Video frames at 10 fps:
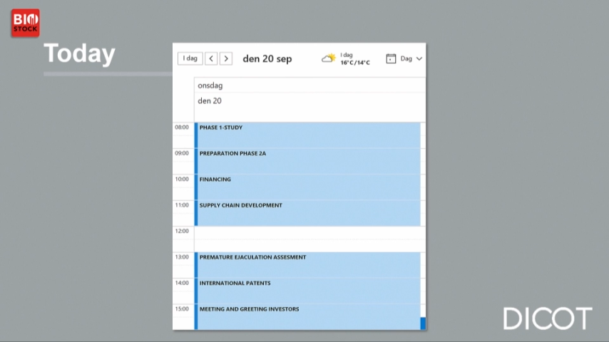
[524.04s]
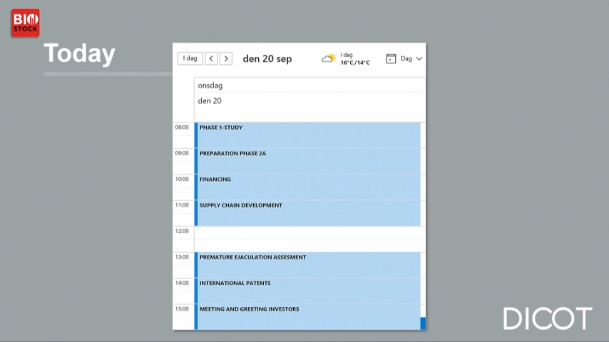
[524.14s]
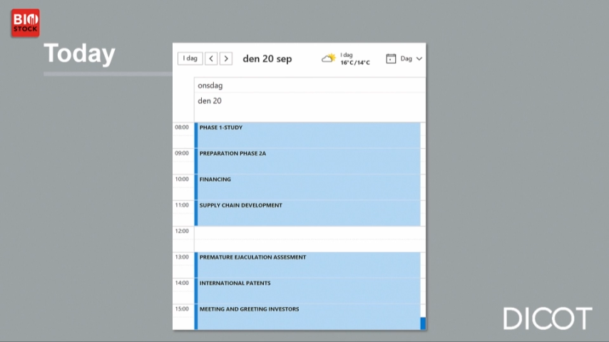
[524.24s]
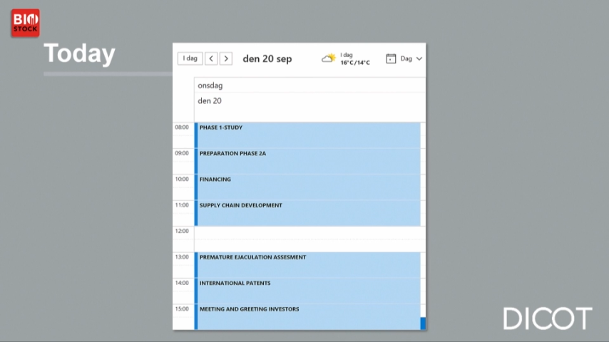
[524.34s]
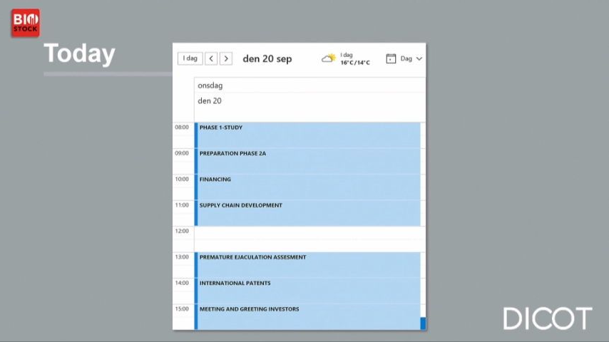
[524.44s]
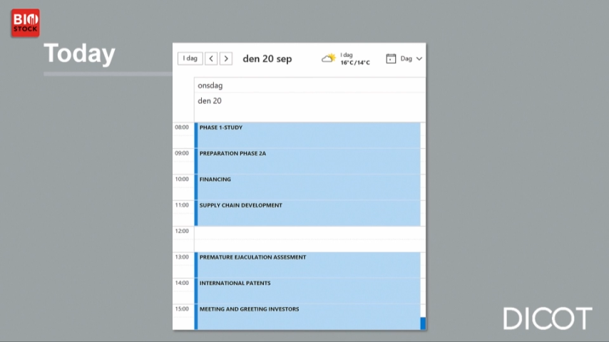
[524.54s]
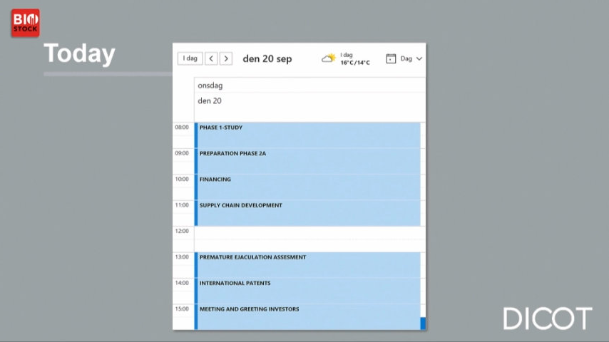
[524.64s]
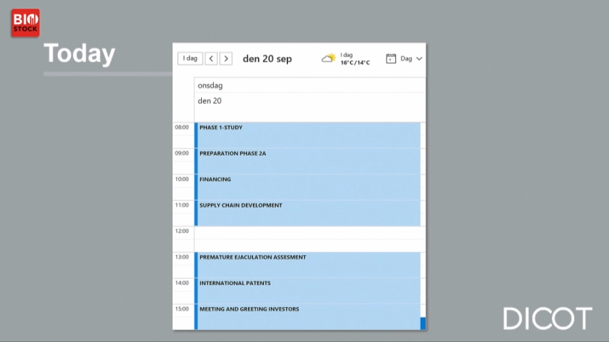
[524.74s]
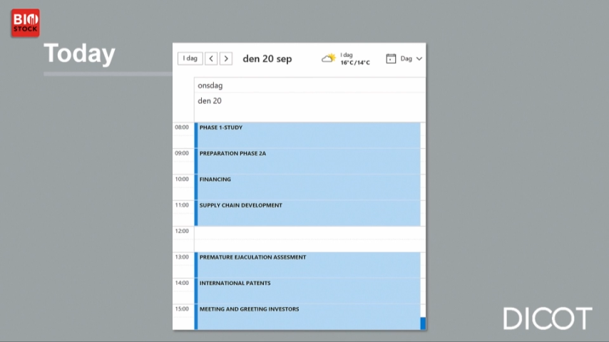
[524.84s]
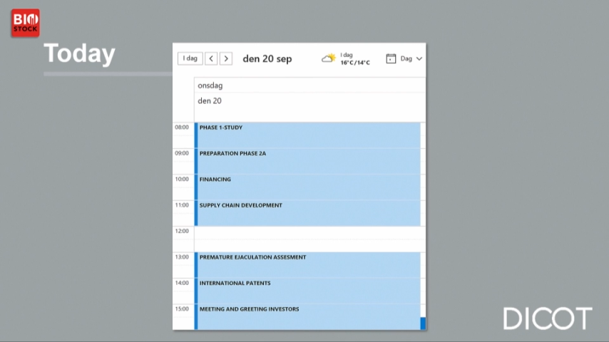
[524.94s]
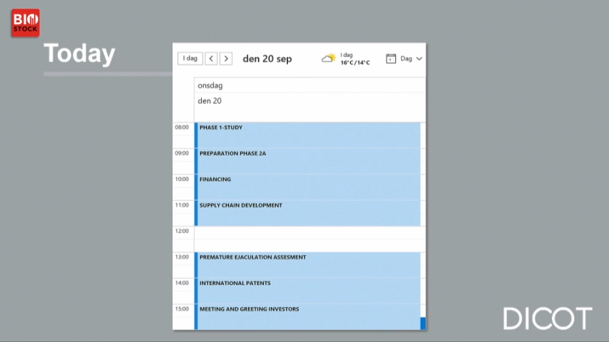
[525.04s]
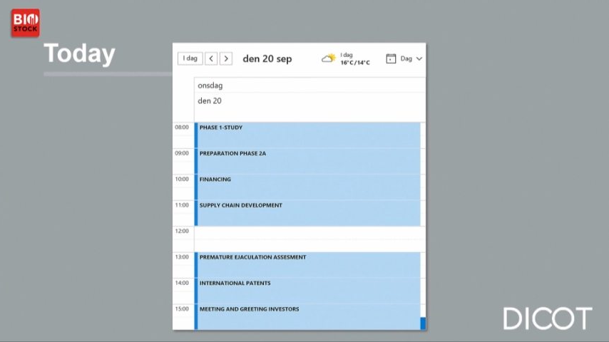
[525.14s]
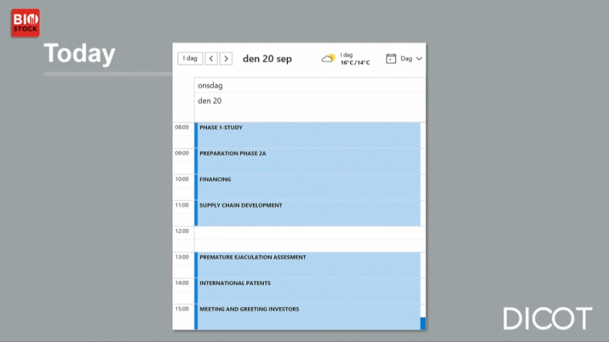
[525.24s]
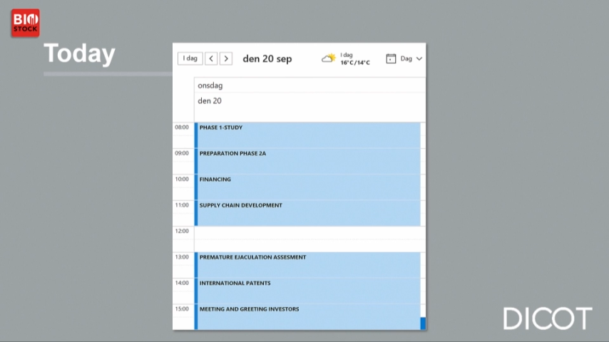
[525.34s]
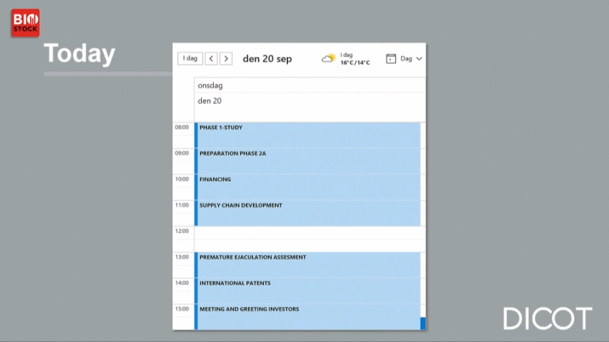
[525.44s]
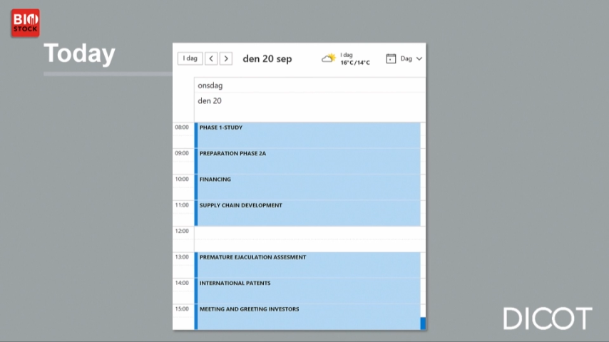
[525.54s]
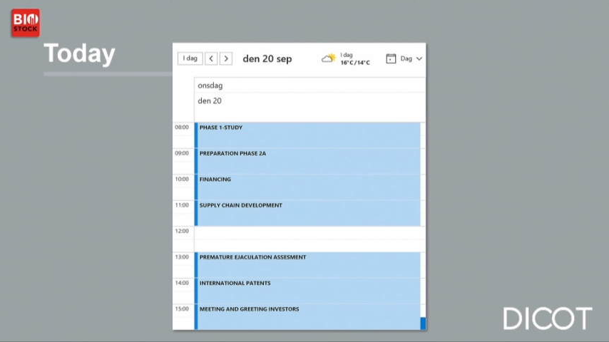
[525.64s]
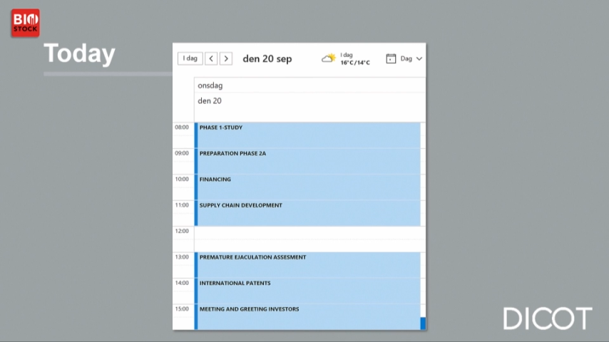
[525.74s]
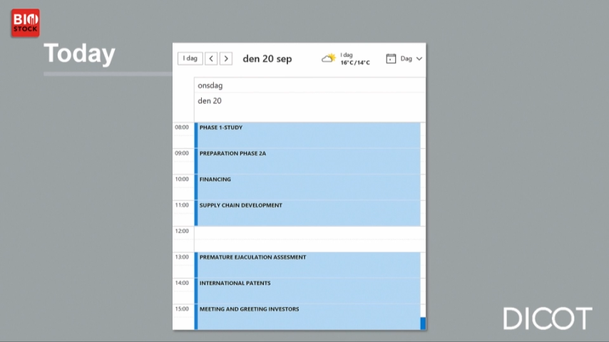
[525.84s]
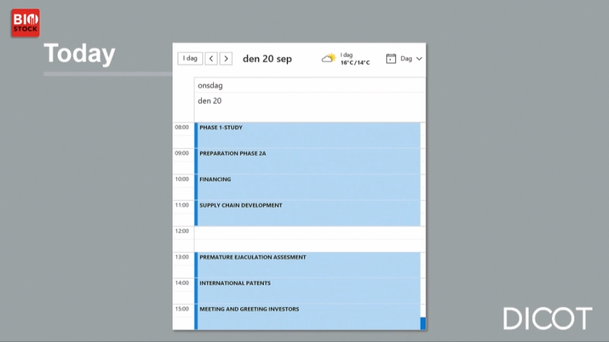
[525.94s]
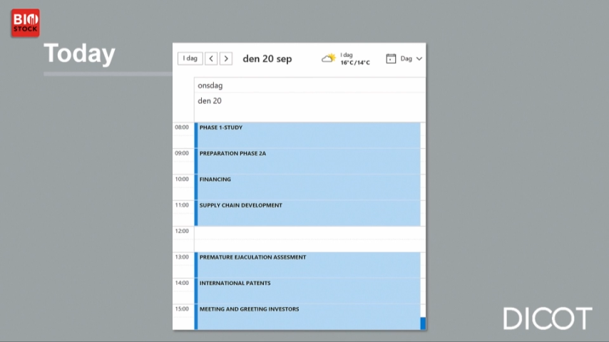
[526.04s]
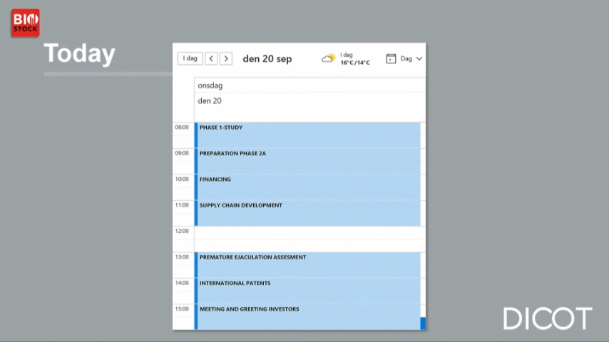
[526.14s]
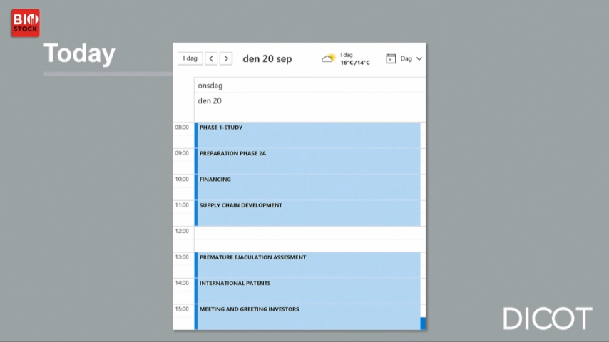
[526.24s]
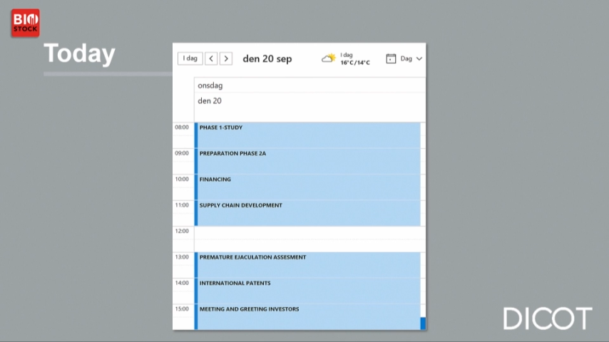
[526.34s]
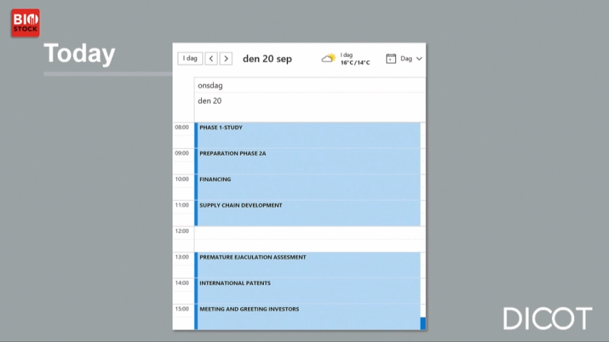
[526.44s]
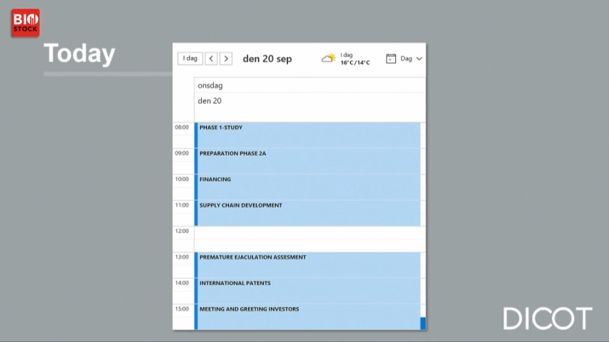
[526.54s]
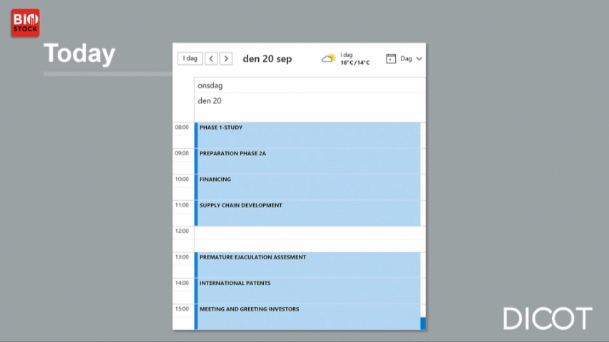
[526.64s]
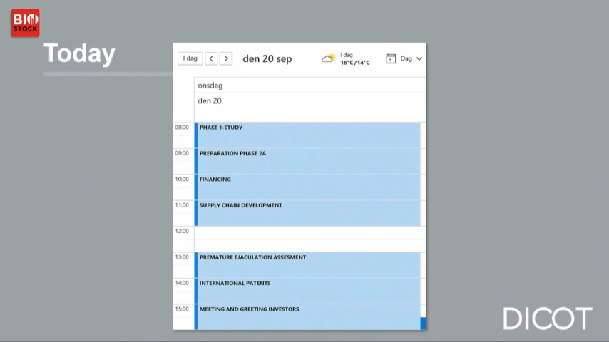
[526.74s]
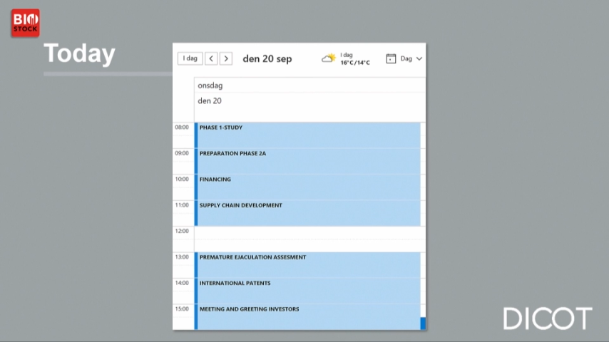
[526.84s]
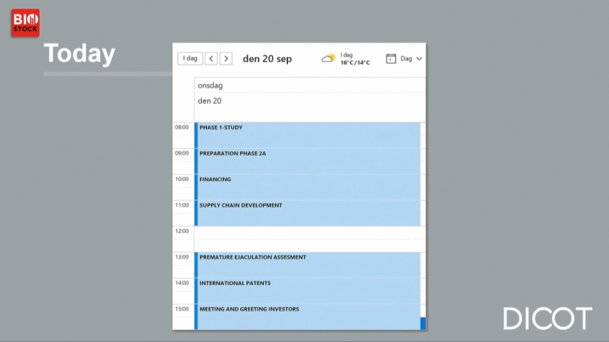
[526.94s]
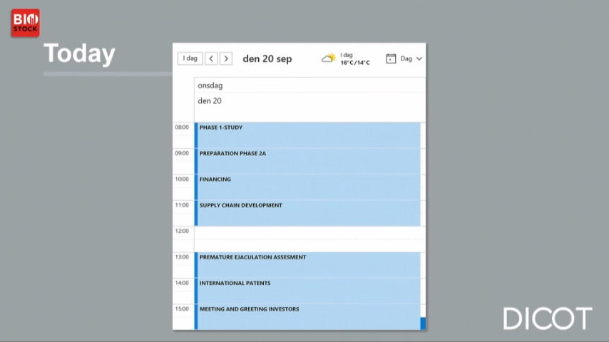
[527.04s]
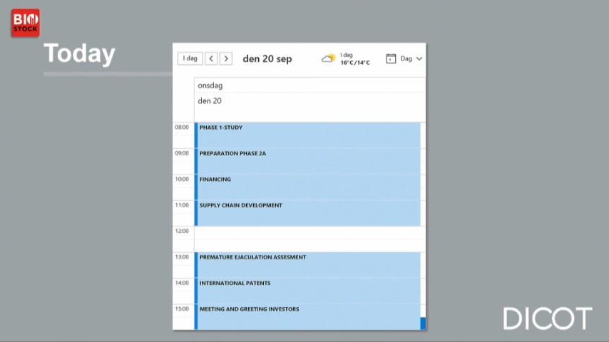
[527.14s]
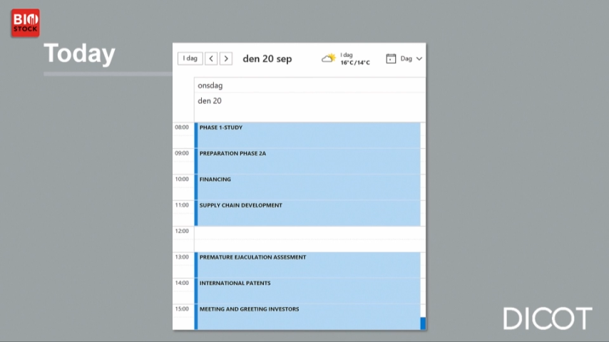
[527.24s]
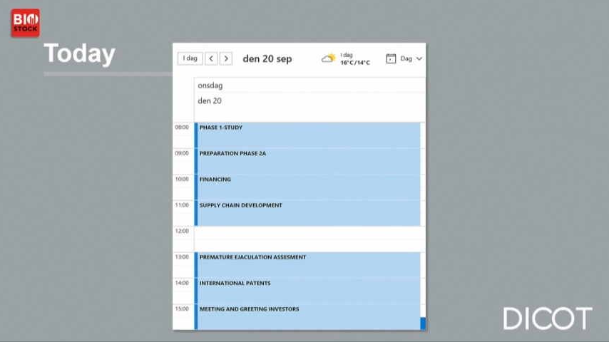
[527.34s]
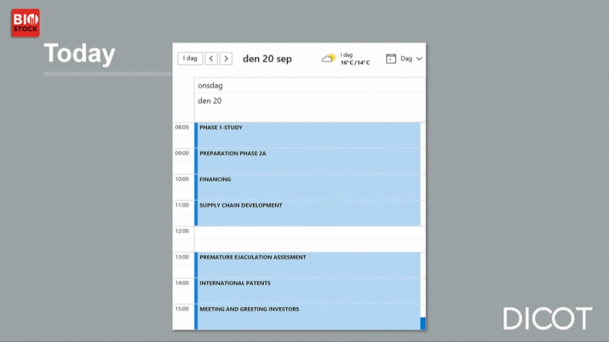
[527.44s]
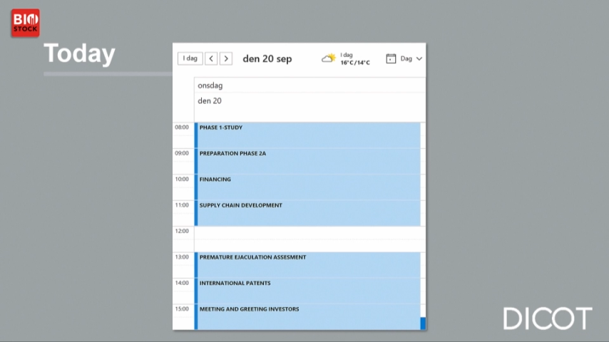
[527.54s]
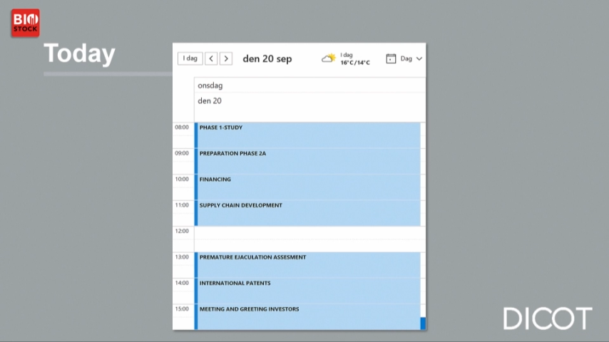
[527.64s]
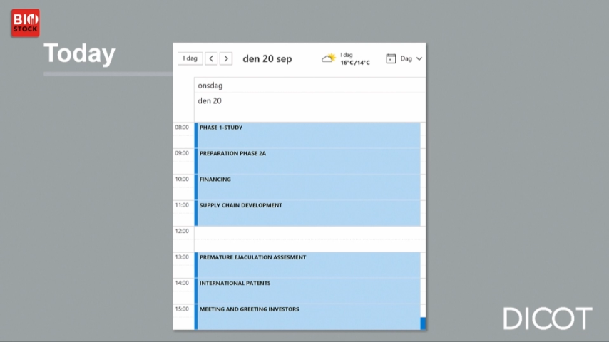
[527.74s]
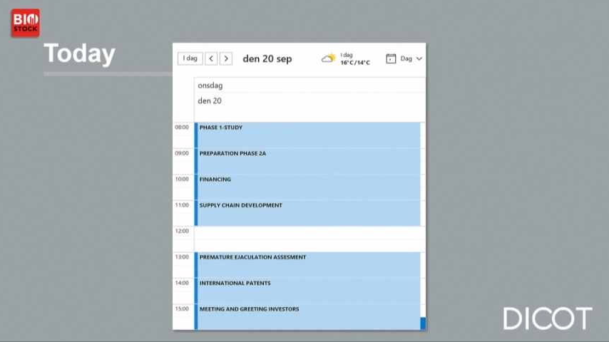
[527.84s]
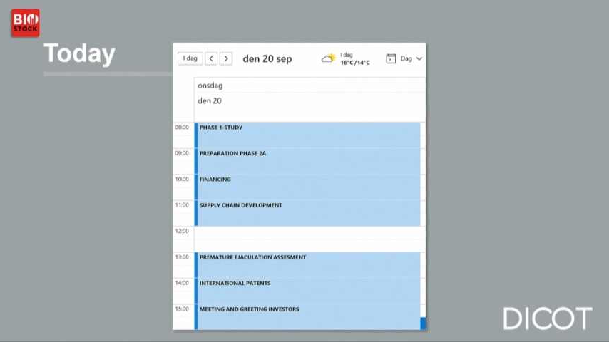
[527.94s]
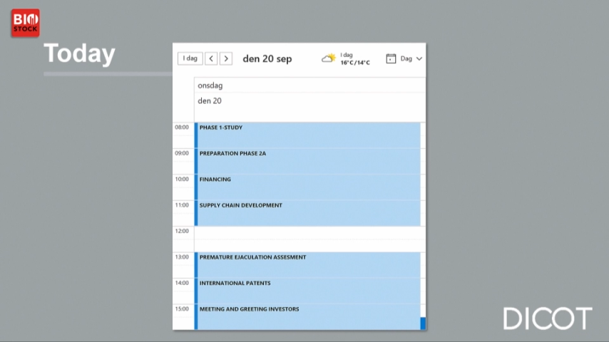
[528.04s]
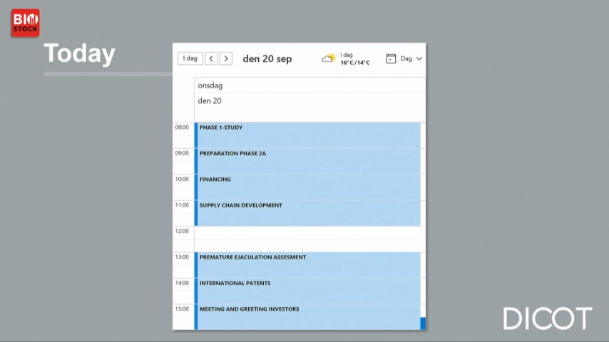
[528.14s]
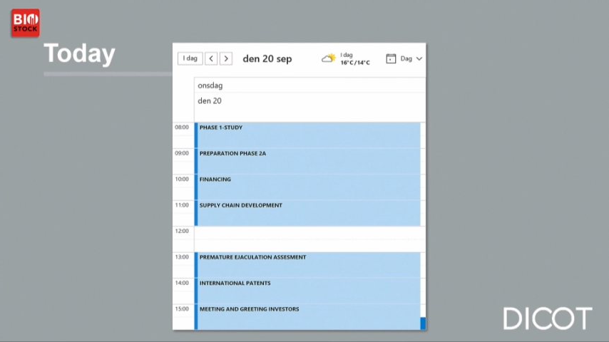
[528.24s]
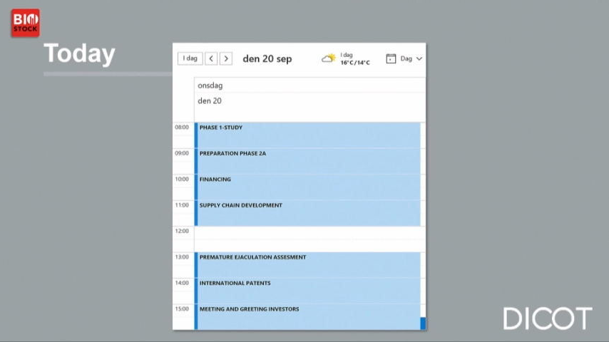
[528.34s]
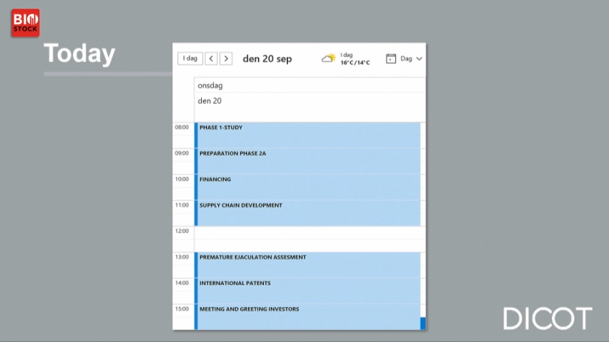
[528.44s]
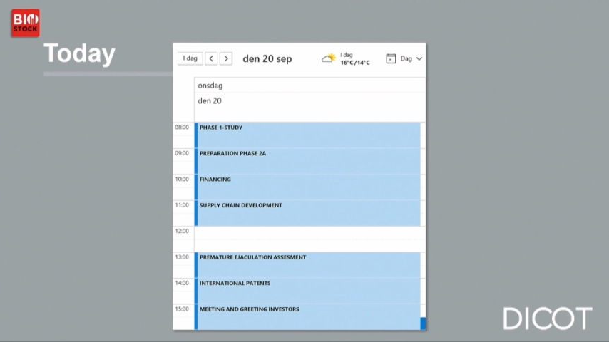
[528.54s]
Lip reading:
[unreadable: no face in view]